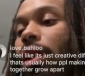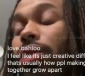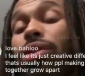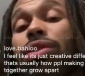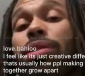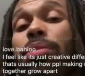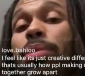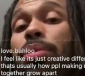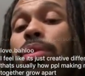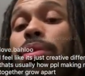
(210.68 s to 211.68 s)
also, some
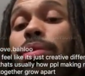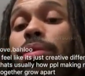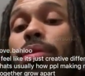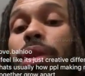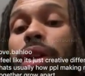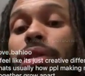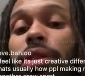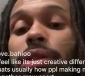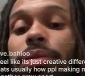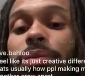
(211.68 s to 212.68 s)
people, I
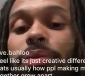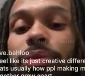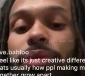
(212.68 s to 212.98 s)
don't know.